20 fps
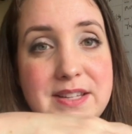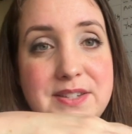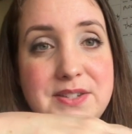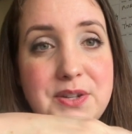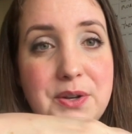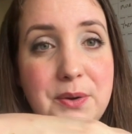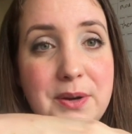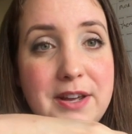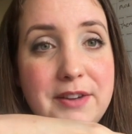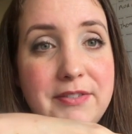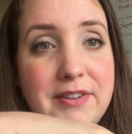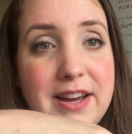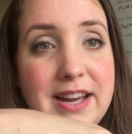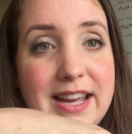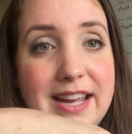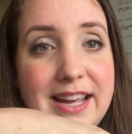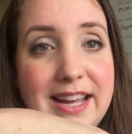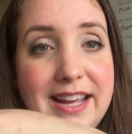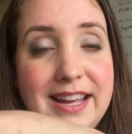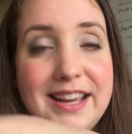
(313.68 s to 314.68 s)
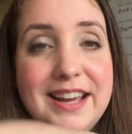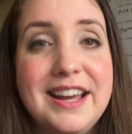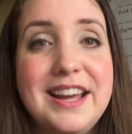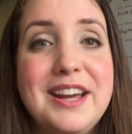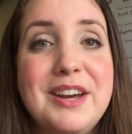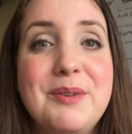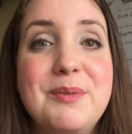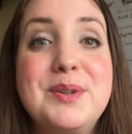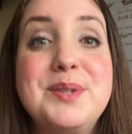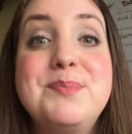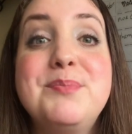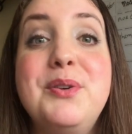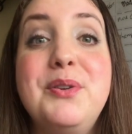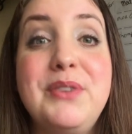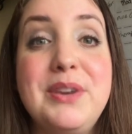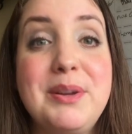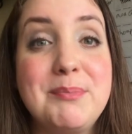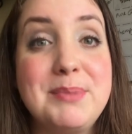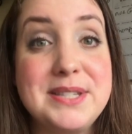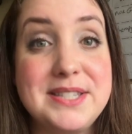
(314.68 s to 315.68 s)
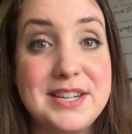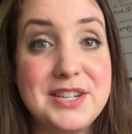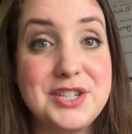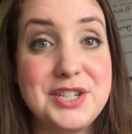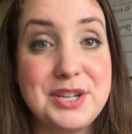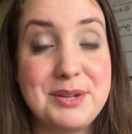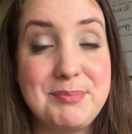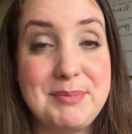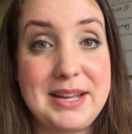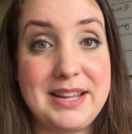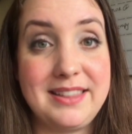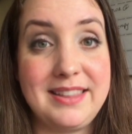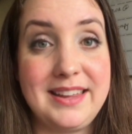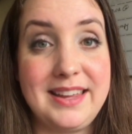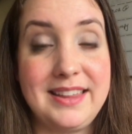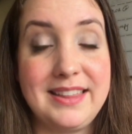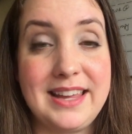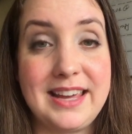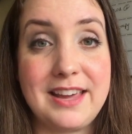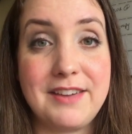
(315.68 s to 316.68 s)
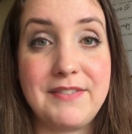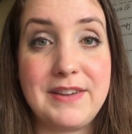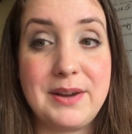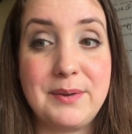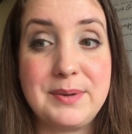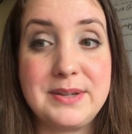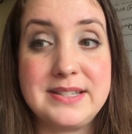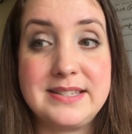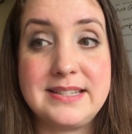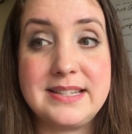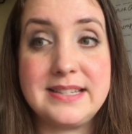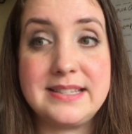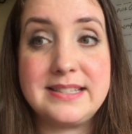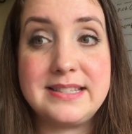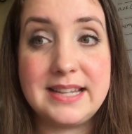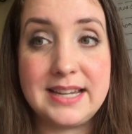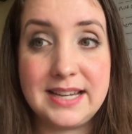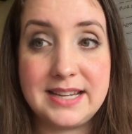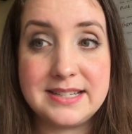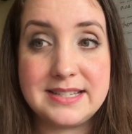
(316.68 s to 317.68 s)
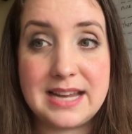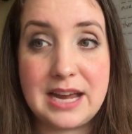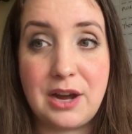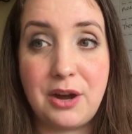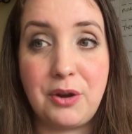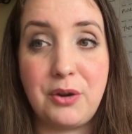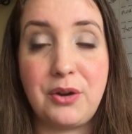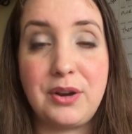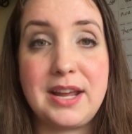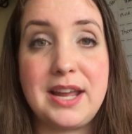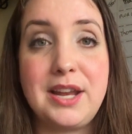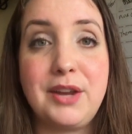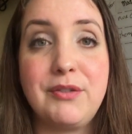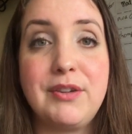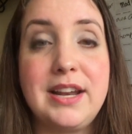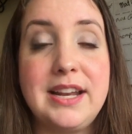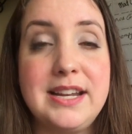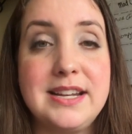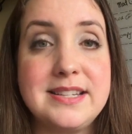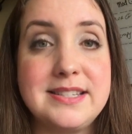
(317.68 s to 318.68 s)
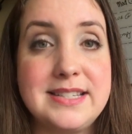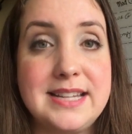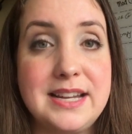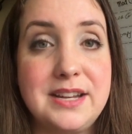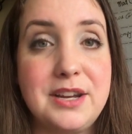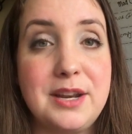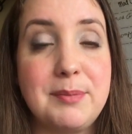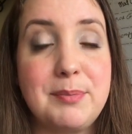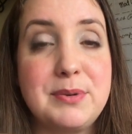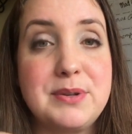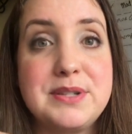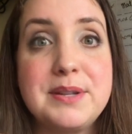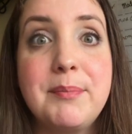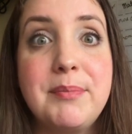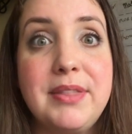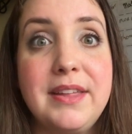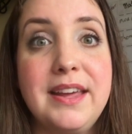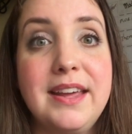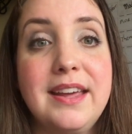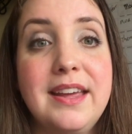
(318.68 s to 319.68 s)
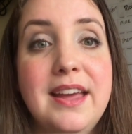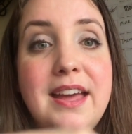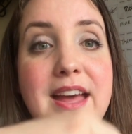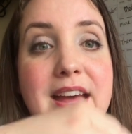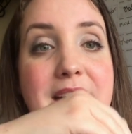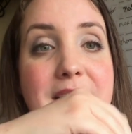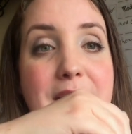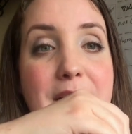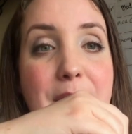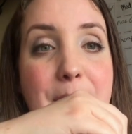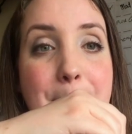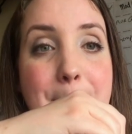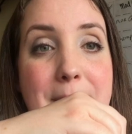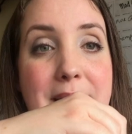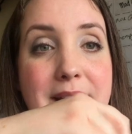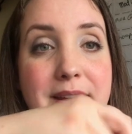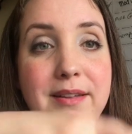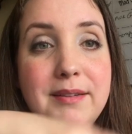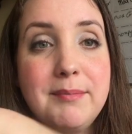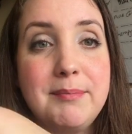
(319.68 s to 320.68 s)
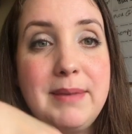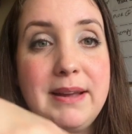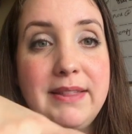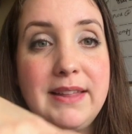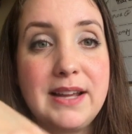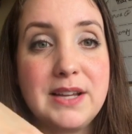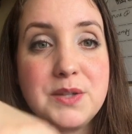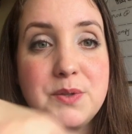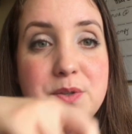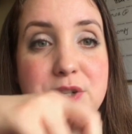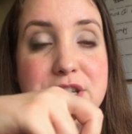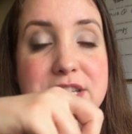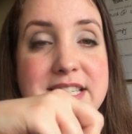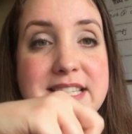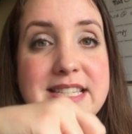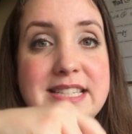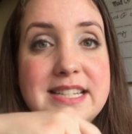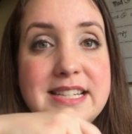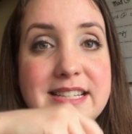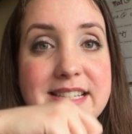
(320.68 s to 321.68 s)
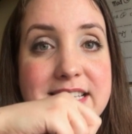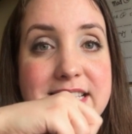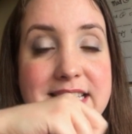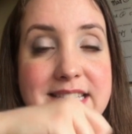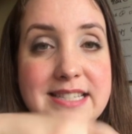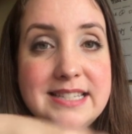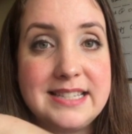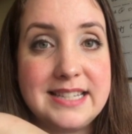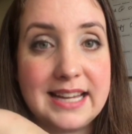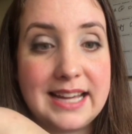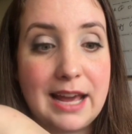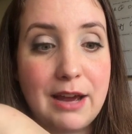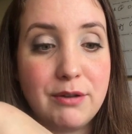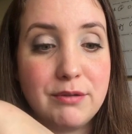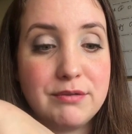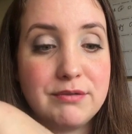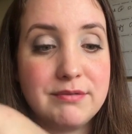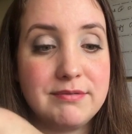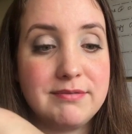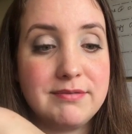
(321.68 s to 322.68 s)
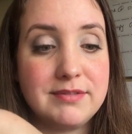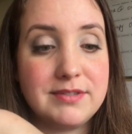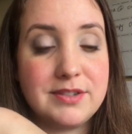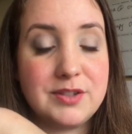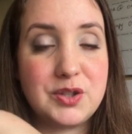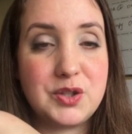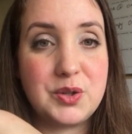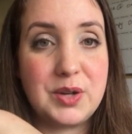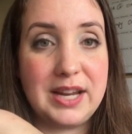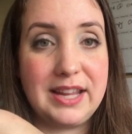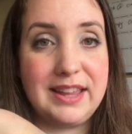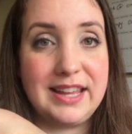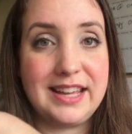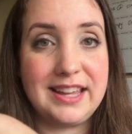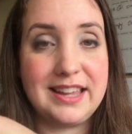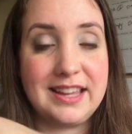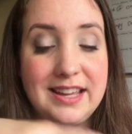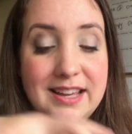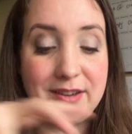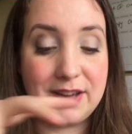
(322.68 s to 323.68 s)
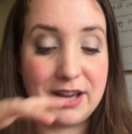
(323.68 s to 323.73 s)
So if I was moving position mainly, like if I was sitting down or getting ready to stand up or something, my legs would just stick out straight, like